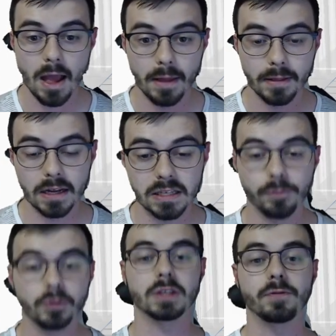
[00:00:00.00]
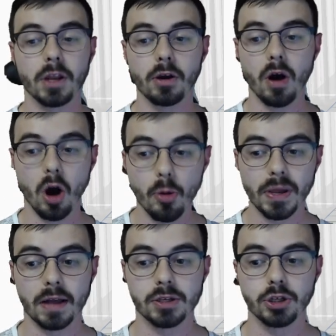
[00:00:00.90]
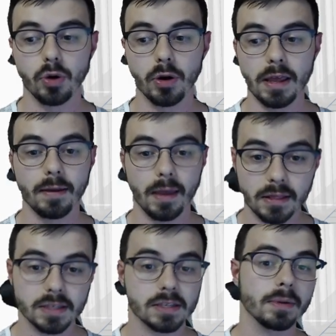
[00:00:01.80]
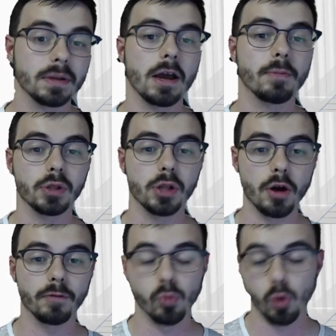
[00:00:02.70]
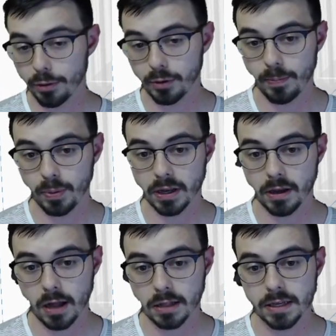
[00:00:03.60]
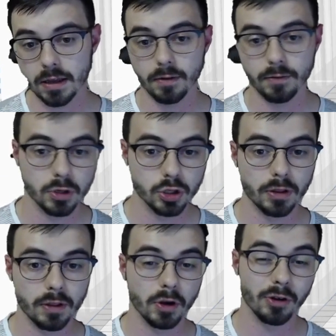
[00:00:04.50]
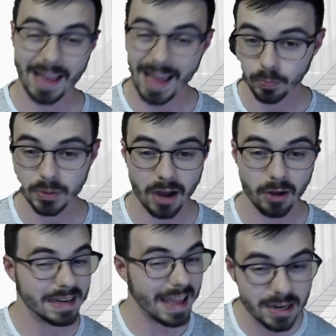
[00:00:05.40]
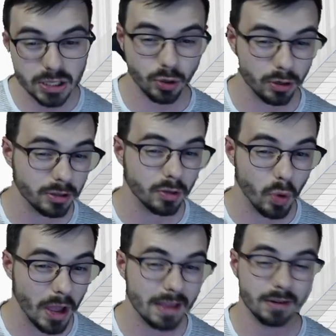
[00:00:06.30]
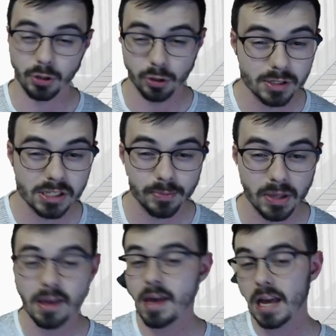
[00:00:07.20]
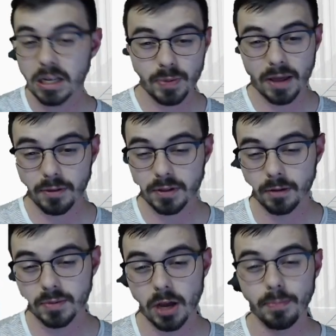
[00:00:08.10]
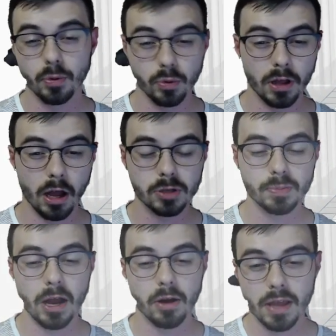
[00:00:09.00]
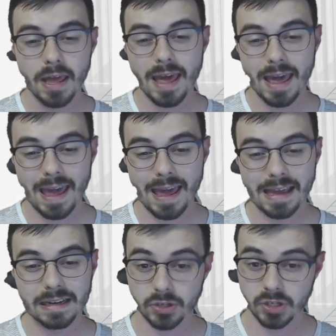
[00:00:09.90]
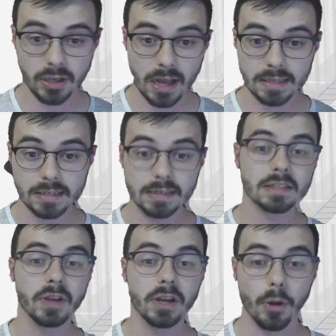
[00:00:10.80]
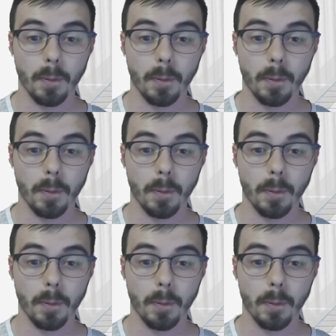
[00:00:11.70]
That is it for this video. I hope you guys enjoyed it. Hit the sub button down below for more 3D printing content. If you enjoyed the video and helped you out in any sort of way and you learned something, smash the thumbs up. It really helps me out. And I'll see you guys in the next video.